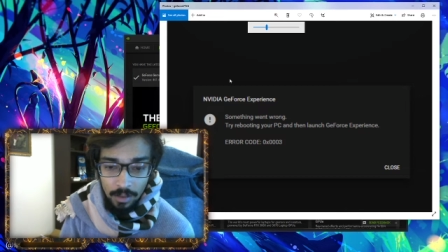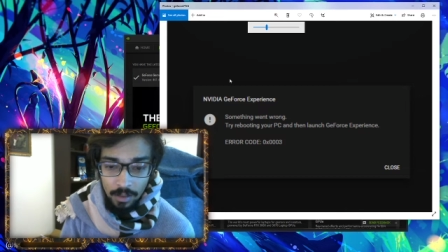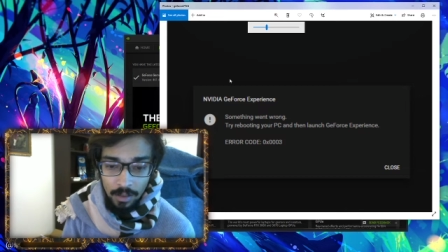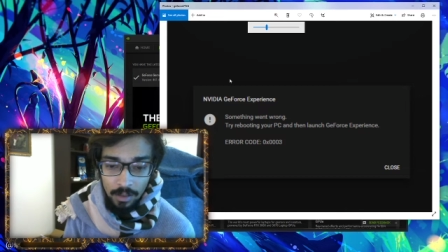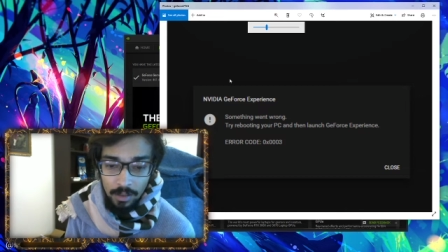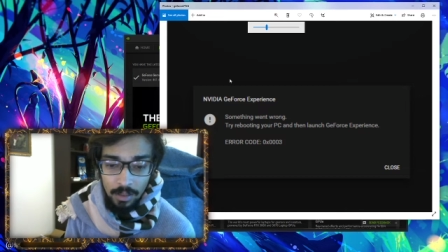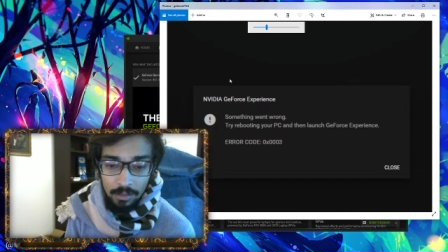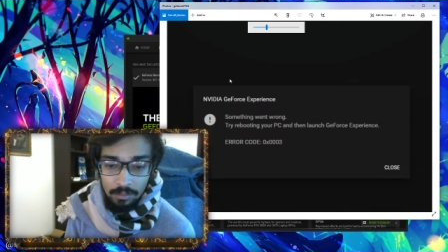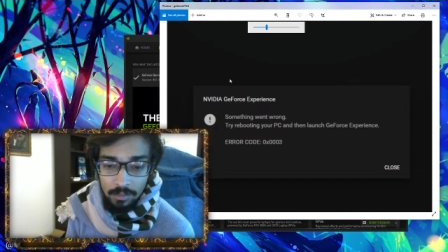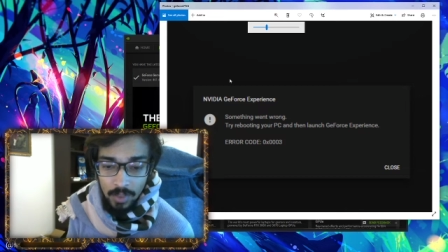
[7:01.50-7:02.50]
and that's it
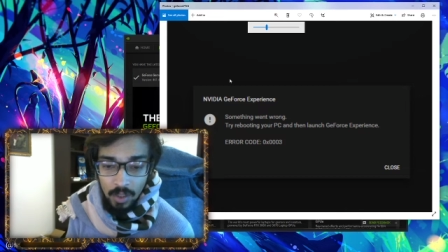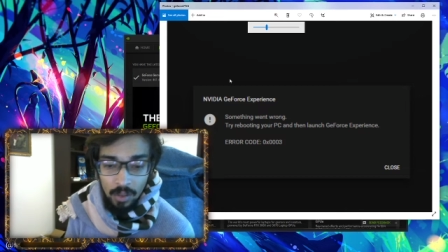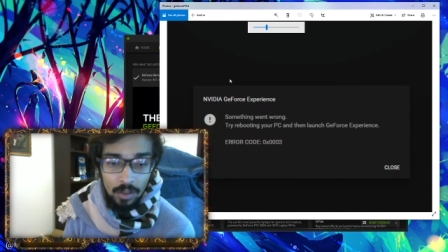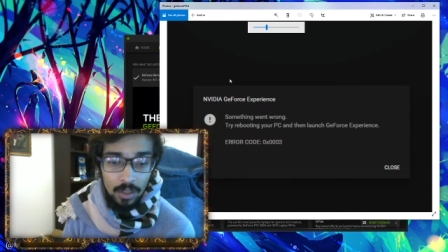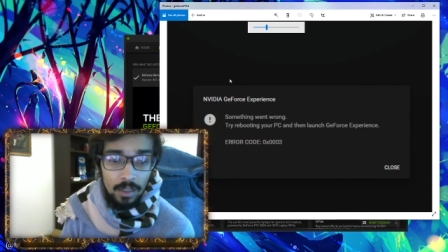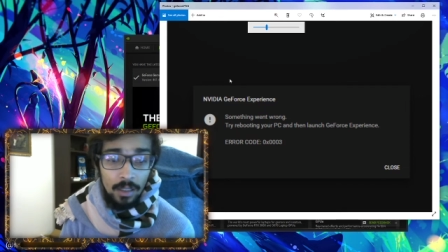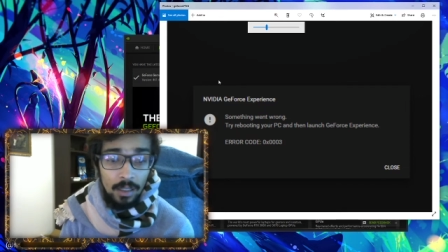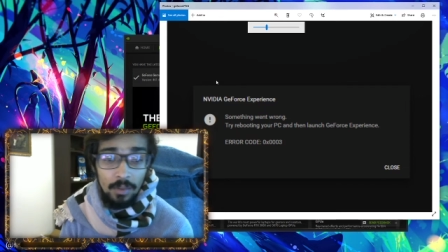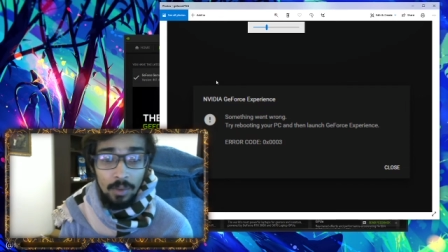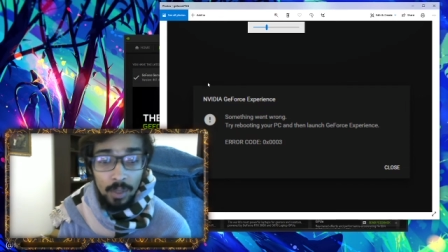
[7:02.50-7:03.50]
all good thank
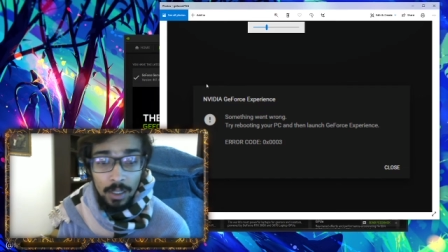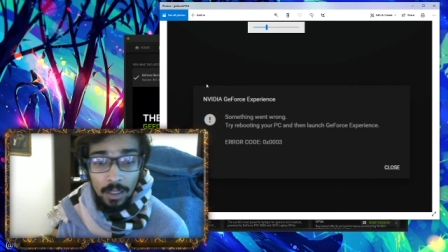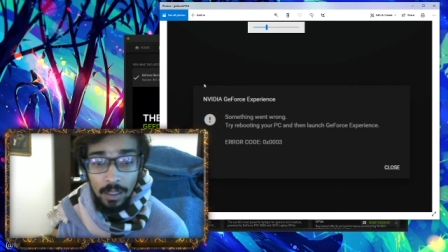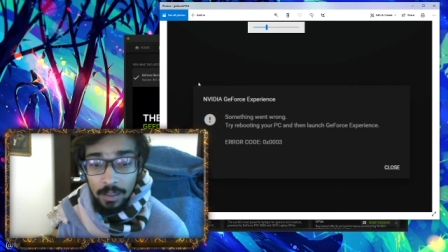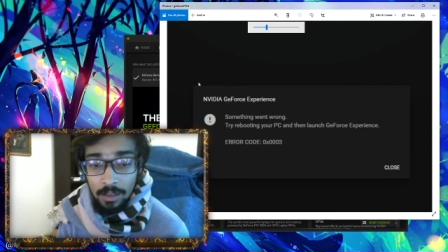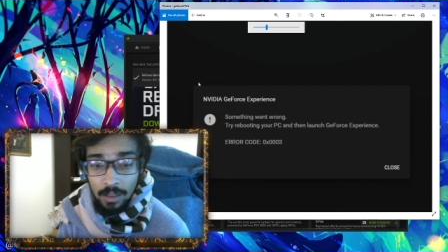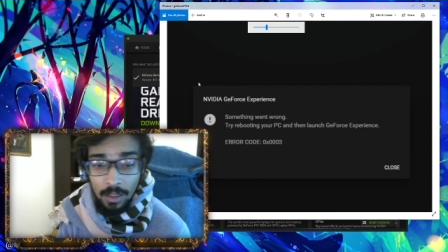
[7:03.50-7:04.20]
you for watching guys